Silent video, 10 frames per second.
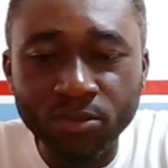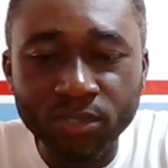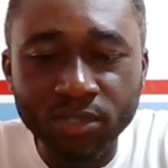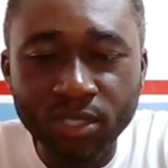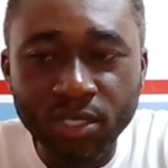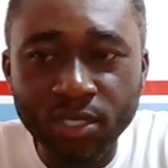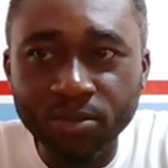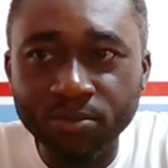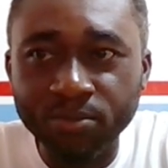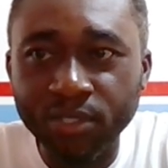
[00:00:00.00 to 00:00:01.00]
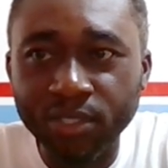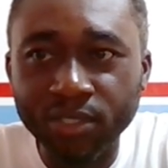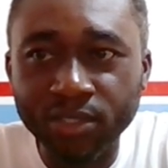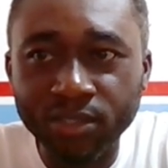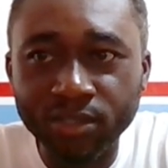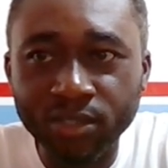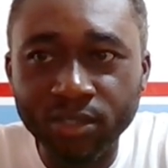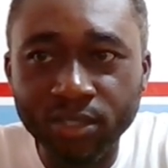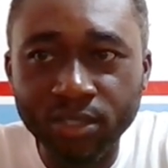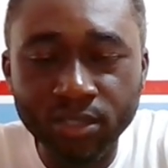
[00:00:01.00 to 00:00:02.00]
So let me just type
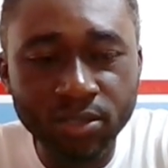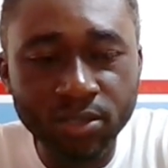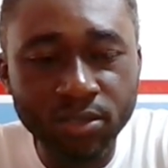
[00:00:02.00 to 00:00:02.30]
print